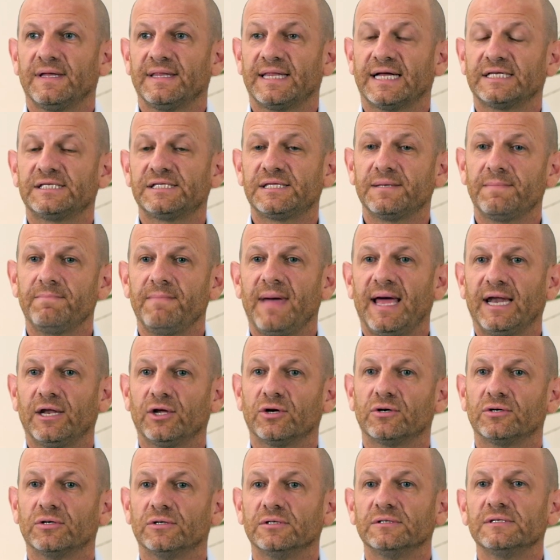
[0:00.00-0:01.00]
That's the
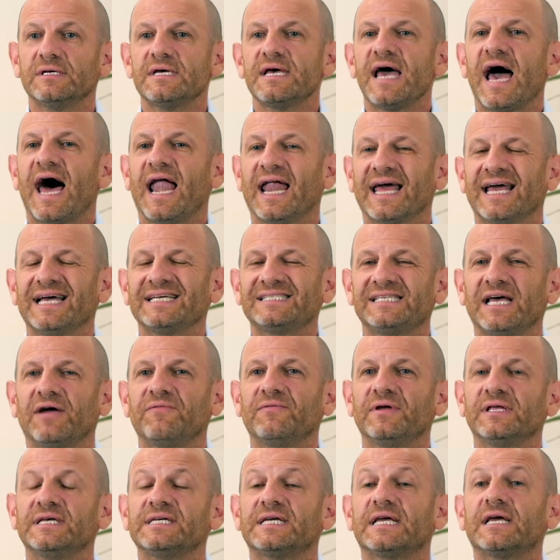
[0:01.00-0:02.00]
medical. And I guess that
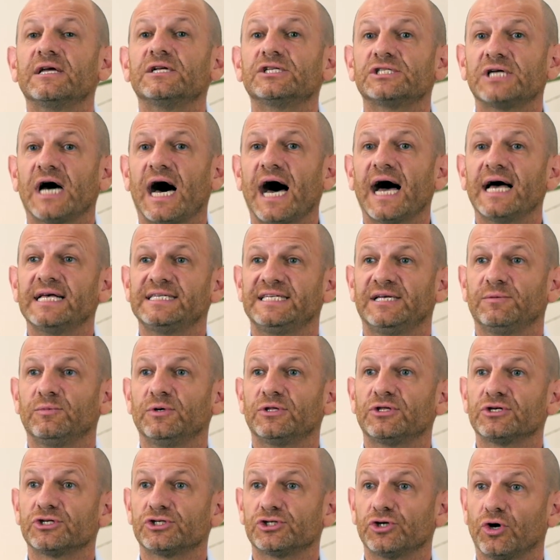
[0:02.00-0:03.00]
really ties in
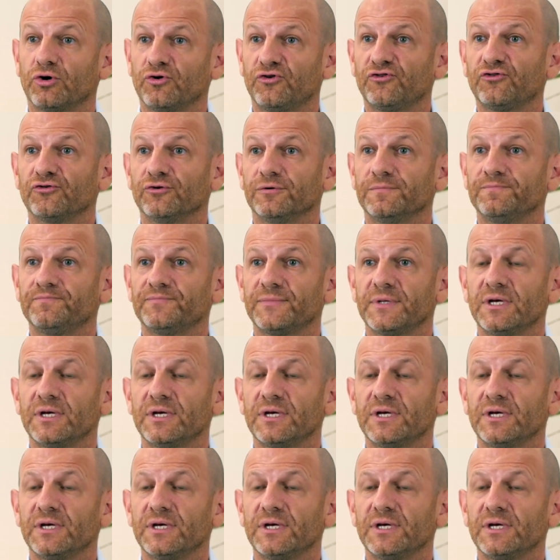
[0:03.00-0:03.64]
with the social,